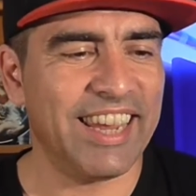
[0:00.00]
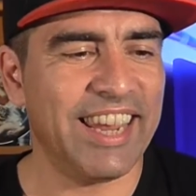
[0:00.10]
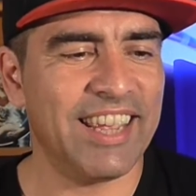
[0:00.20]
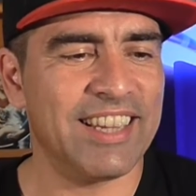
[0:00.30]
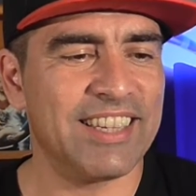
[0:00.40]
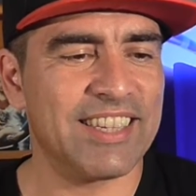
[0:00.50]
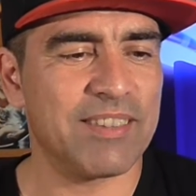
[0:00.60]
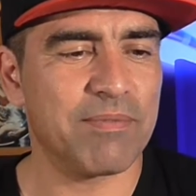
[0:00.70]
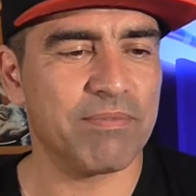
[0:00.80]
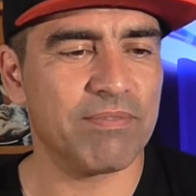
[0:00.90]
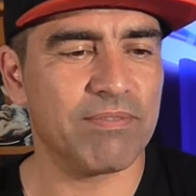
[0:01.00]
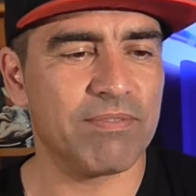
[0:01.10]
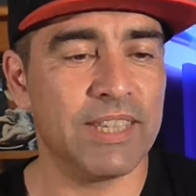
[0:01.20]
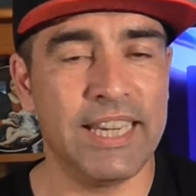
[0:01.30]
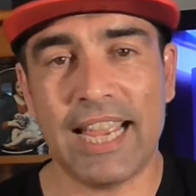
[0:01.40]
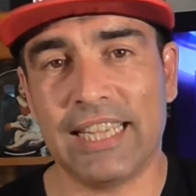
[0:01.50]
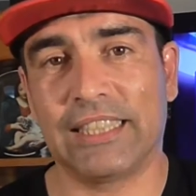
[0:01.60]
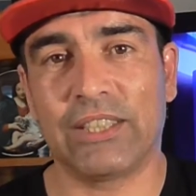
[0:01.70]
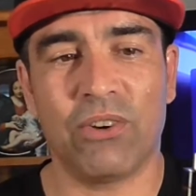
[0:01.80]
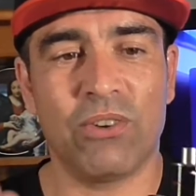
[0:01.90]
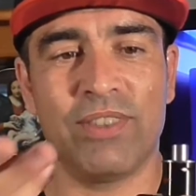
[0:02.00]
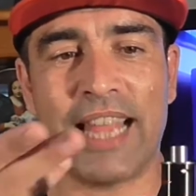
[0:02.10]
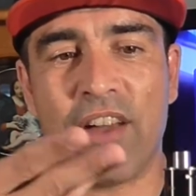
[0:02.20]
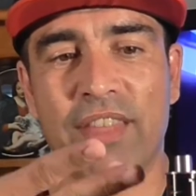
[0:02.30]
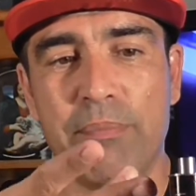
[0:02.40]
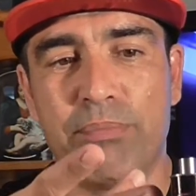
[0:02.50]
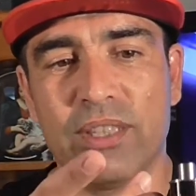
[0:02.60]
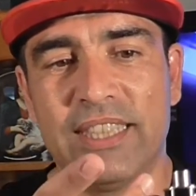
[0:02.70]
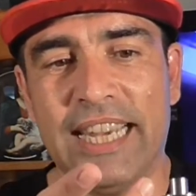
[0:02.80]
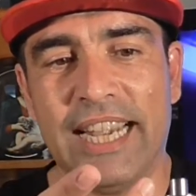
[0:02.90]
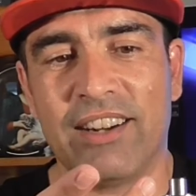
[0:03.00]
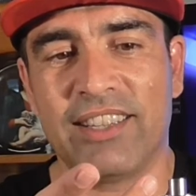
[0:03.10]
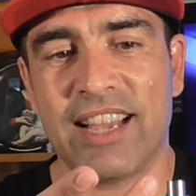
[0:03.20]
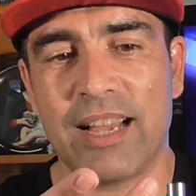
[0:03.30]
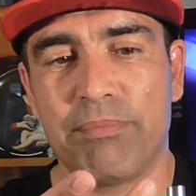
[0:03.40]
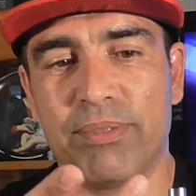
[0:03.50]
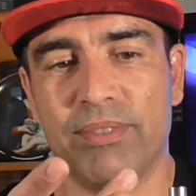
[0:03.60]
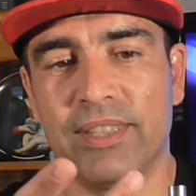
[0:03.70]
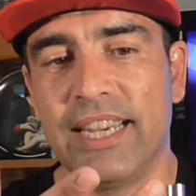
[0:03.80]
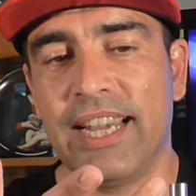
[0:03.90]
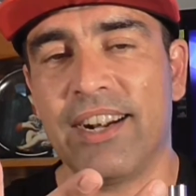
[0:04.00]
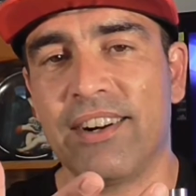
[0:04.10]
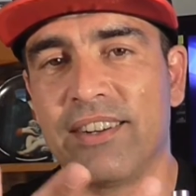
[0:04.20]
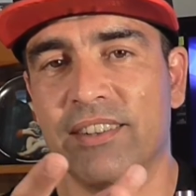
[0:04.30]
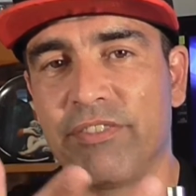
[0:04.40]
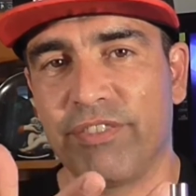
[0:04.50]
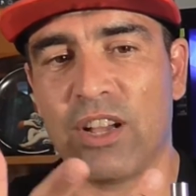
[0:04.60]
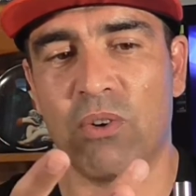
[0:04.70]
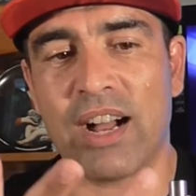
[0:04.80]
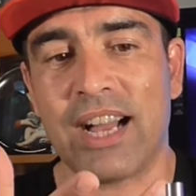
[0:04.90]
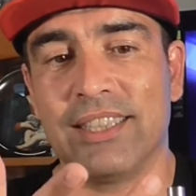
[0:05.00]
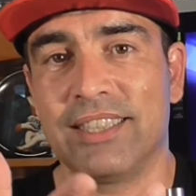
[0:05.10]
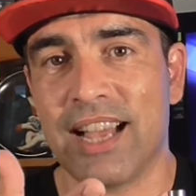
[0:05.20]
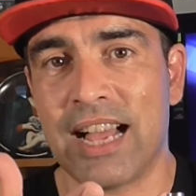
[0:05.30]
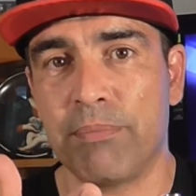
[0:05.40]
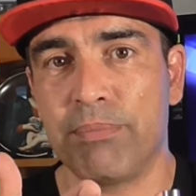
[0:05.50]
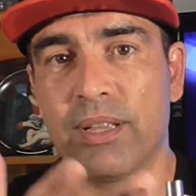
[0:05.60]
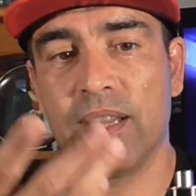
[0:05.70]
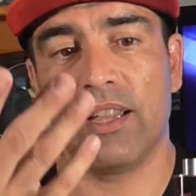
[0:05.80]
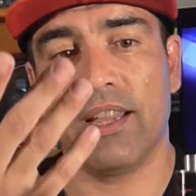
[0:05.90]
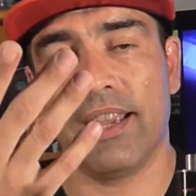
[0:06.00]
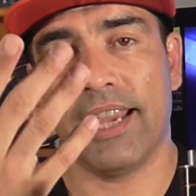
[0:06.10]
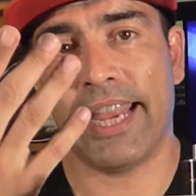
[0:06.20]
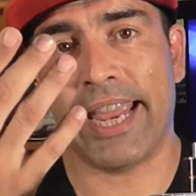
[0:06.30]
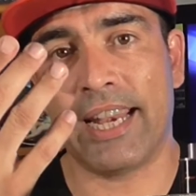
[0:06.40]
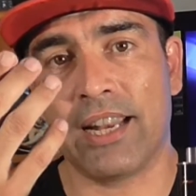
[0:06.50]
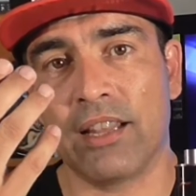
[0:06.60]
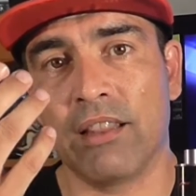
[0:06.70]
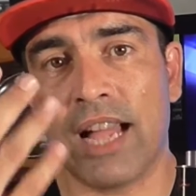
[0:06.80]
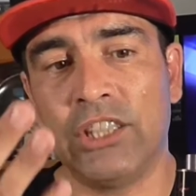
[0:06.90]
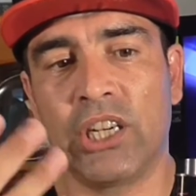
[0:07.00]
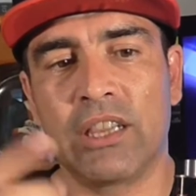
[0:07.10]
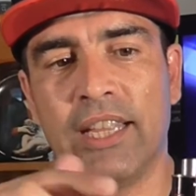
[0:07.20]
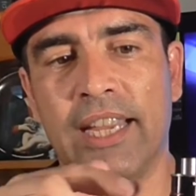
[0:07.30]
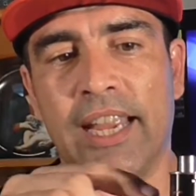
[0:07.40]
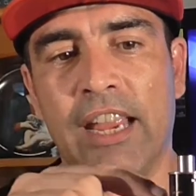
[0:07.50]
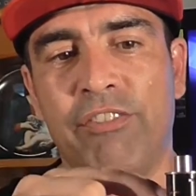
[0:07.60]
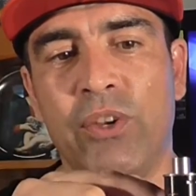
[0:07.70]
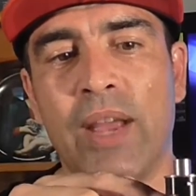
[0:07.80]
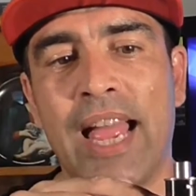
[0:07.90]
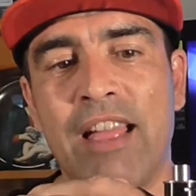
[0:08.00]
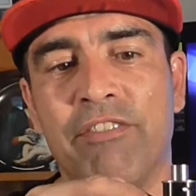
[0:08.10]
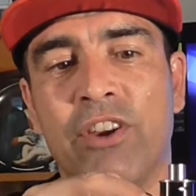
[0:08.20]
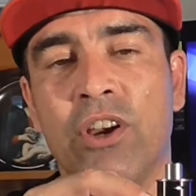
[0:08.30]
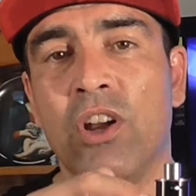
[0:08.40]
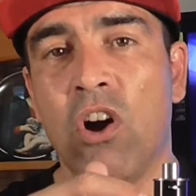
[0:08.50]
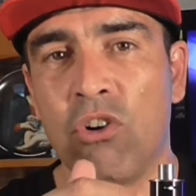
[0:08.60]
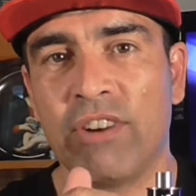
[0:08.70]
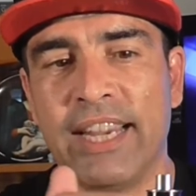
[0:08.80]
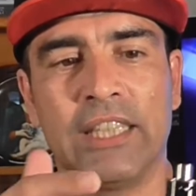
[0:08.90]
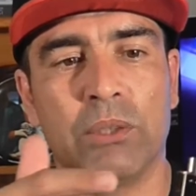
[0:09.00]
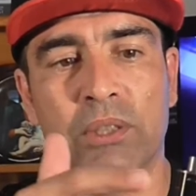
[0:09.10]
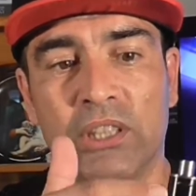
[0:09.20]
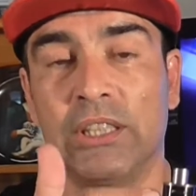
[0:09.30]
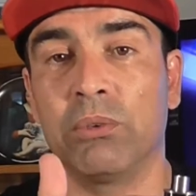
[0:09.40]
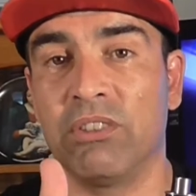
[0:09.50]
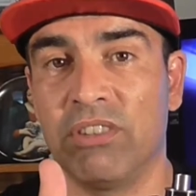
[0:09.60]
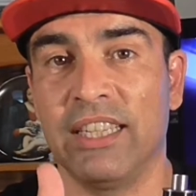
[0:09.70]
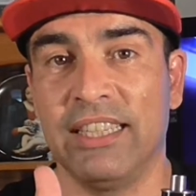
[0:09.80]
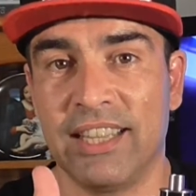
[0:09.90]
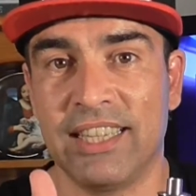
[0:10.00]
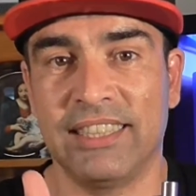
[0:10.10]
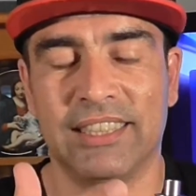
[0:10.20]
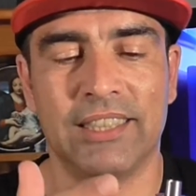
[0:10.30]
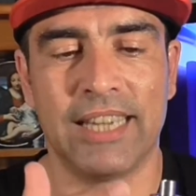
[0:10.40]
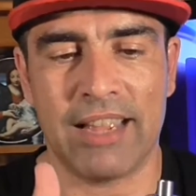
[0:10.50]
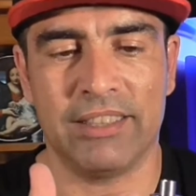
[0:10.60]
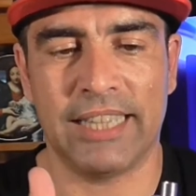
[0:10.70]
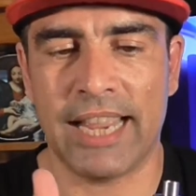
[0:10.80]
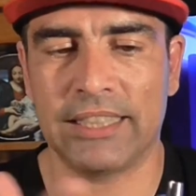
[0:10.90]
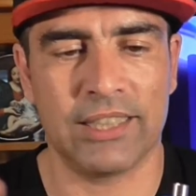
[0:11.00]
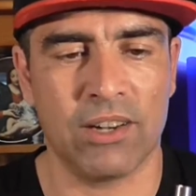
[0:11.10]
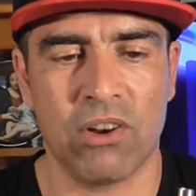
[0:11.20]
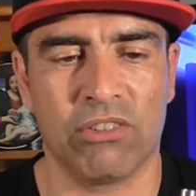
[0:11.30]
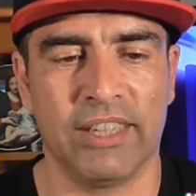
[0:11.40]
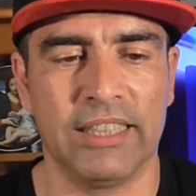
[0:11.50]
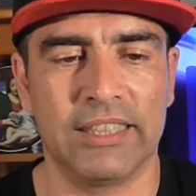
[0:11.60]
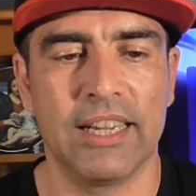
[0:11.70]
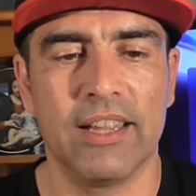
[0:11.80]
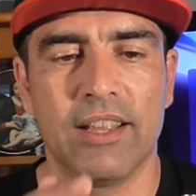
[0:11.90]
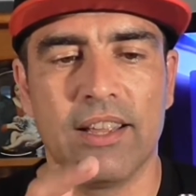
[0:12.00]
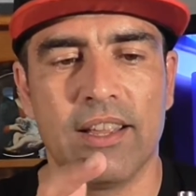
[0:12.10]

And yeah, so now they put the airflow on top, And logically, if you have good O-rings, which this one really does, has excellent O-rings,